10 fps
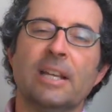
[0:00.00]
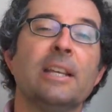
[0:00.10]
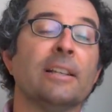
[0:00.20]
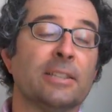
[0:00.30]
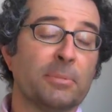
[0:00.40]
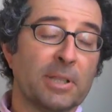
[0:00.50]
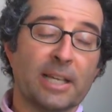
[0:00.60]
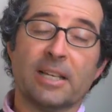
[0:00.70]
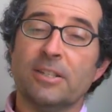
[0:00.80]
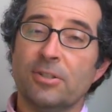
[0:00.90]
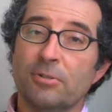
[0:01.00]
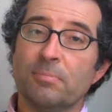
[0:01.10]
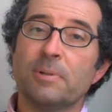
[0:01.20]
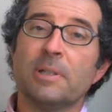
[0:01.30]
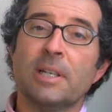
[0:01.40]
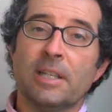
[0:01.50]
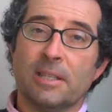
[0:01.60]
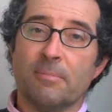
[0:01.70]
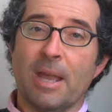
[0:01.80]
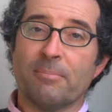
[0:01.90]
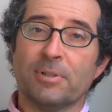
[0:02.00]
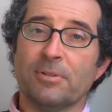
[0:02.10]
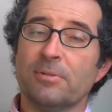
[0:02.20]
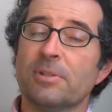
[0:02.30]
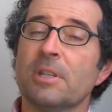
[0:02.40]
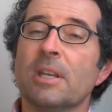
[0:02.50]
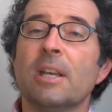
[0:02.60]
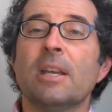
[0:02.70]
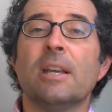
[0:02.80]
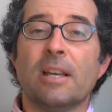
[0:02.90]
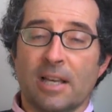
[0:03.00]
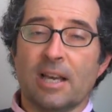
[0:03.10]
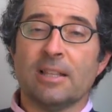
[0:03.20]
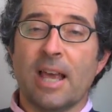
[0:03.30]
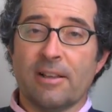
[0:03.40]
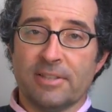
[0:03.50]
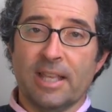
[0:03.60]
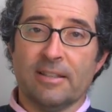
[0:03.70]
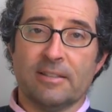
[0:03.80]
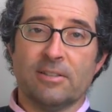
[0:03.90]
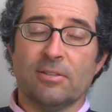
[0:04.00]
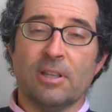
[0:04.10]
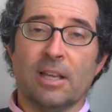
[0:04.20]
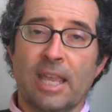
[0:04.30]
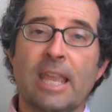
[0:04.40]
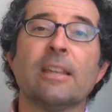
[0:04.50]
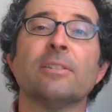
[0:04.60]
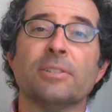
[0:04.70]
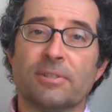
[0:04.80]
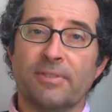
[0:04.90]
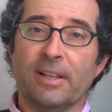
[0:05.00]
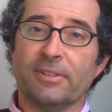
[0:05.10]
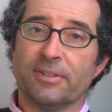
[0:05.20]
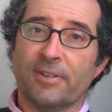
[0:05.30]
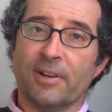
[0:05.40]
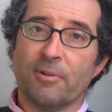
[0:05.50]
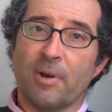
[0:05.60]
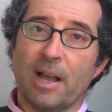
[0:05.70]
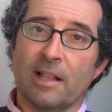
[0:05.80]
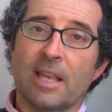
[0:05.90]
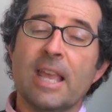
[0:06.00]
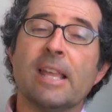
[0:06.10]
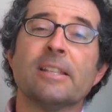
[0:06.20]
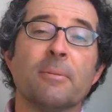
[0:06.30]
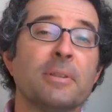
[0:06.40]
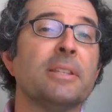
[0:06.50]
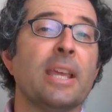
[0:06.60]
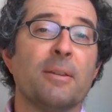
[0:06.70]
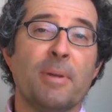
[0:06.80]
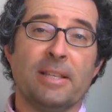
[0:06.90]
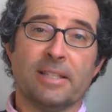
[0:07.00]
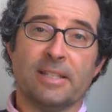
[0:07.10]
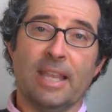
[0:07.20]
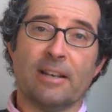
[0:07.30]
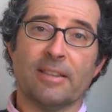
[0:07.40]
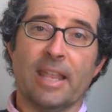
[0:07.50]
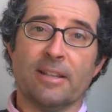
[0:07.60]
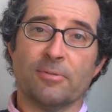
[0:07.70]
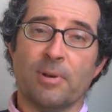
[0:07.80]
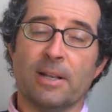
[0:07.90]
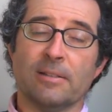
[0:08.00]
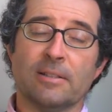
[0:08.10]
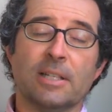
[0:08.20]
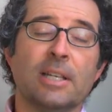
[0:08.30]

Now something like Hadoop and MapReduce allows that, to, uh, handles failures very well, and some of the databases handle that as well.